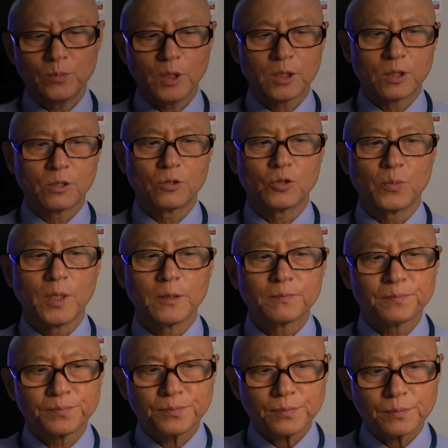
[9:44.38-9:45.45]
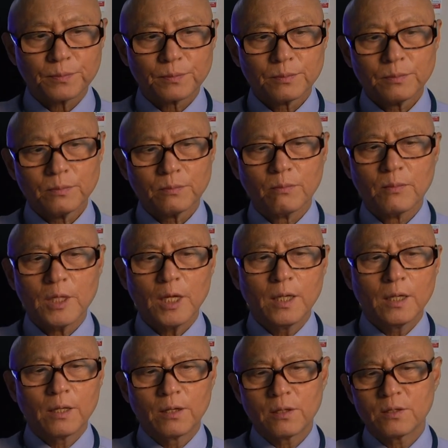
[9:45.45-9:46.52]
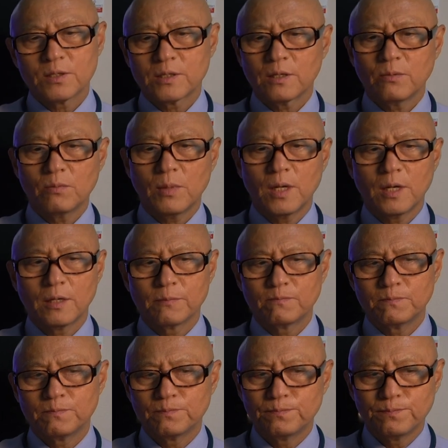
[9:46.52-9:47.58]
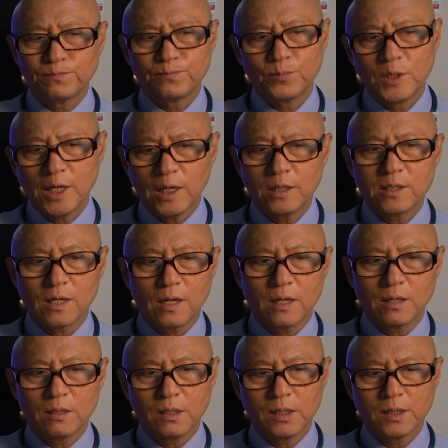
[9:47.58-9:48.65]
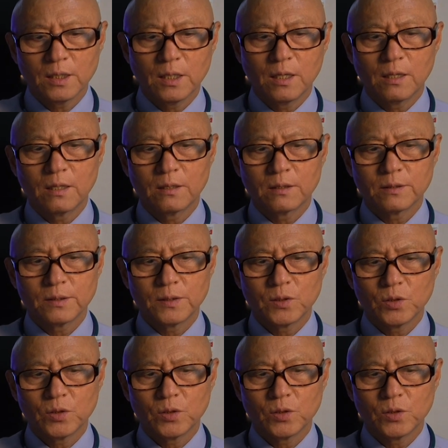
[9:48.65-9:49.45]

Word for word: excuse me. There's some uh, data. Uh,